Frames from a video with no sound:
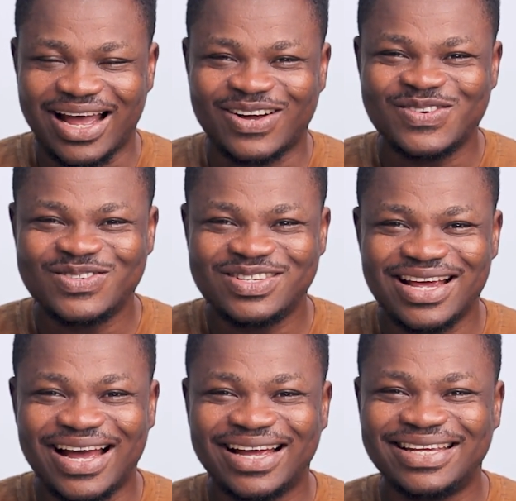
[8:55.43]

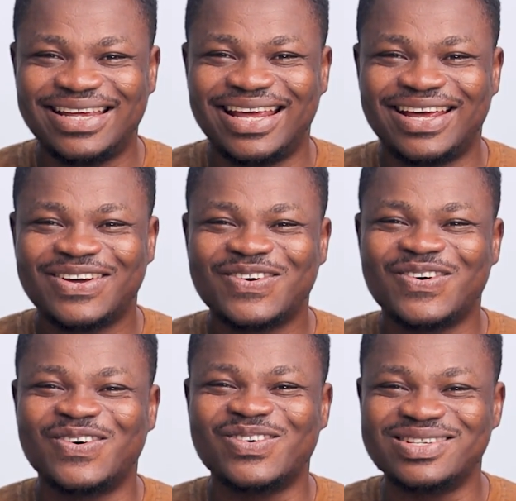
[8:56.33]
Akusia ye
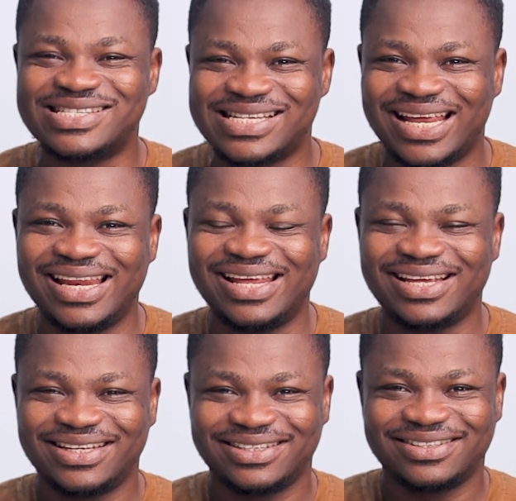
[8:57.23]

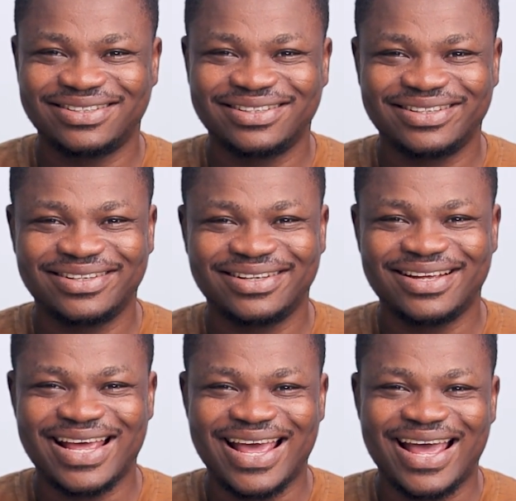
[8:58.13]
konkonseni.
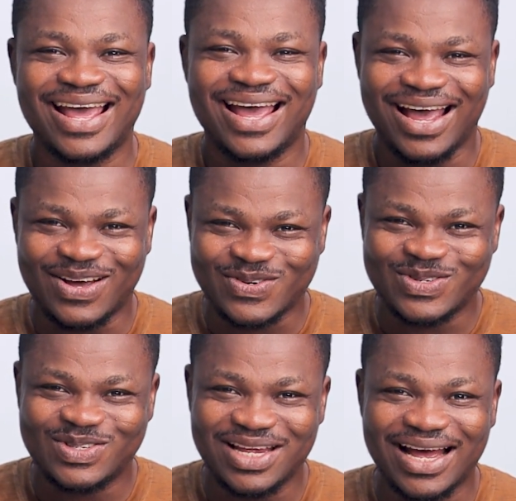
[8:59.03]

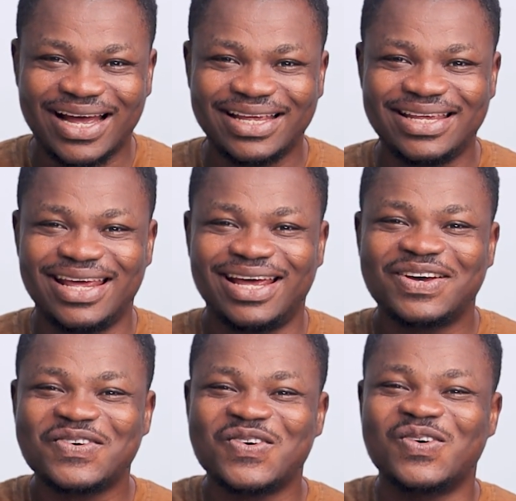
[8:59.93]
Akusia
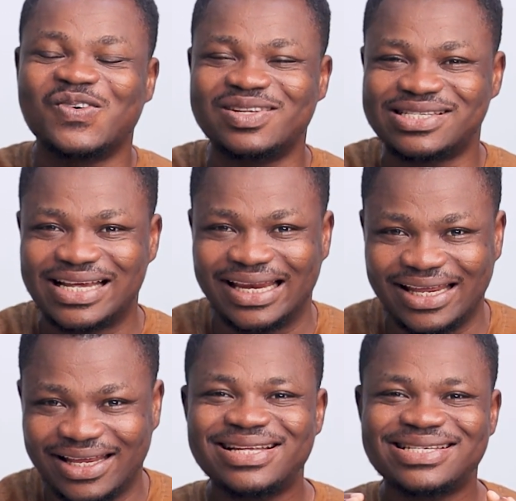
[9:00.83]
ye
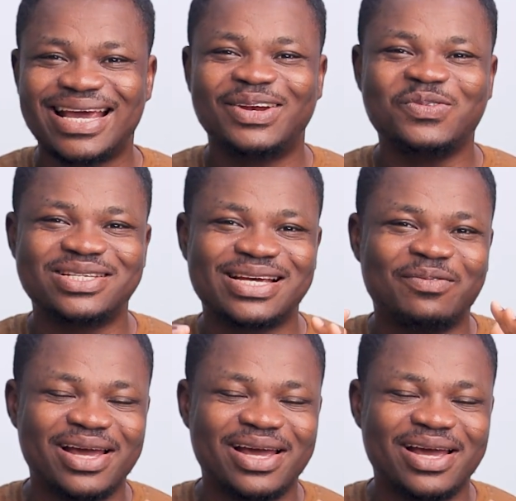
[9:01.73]
konkonseni. Let's end with some